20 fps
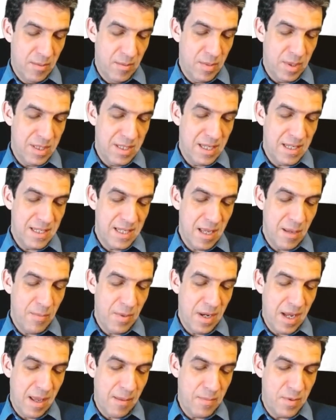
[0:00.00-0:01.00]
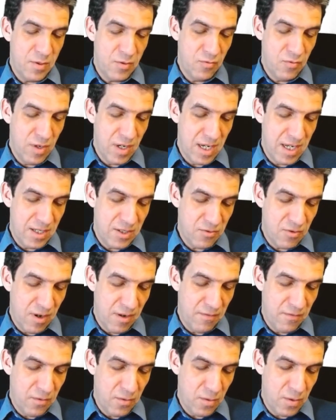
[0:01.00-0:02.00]
But setting up an app is really
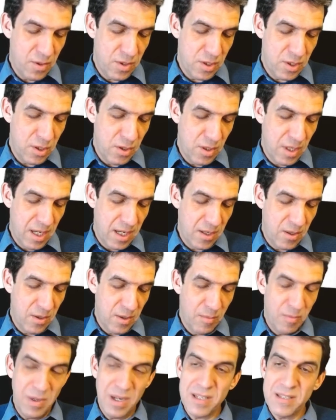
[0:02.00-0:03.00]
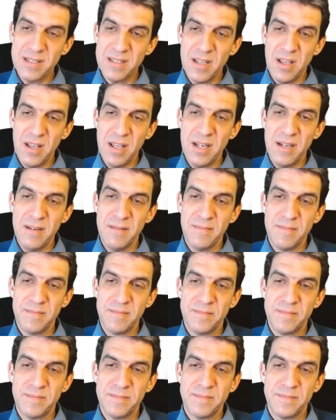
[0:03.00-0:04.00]
straightforward. You click on the plus sign,
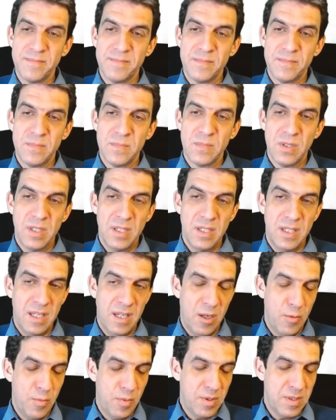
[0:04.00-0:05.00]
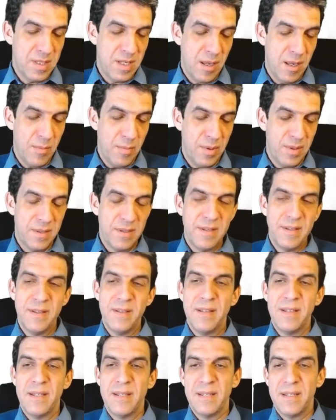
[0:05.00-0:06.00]
it opens up.
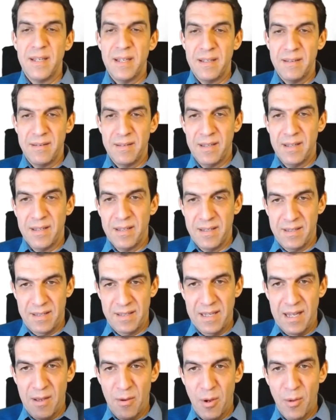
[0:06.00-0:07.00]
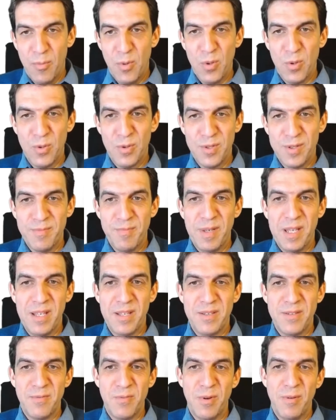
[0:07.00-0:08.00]
Now I'll pause
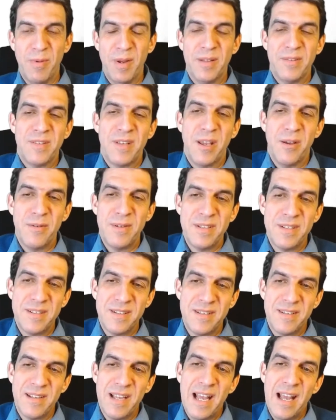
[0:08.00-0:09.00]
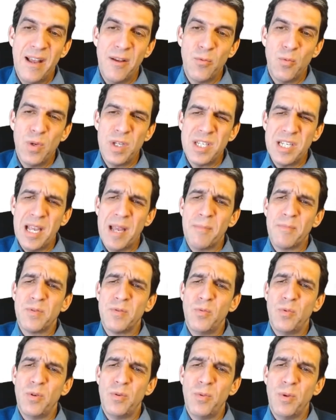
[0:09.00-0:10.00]
because we're about to go into which
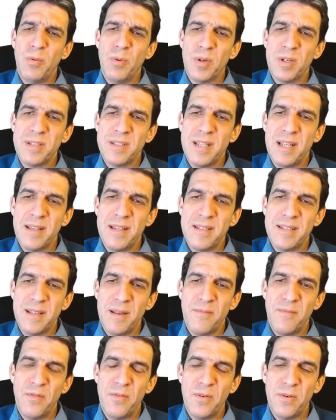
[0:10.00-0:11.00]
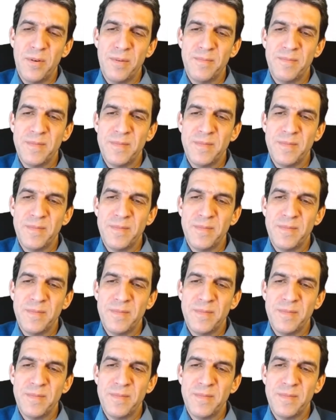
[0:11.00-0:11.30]
apps would we want to set this up for.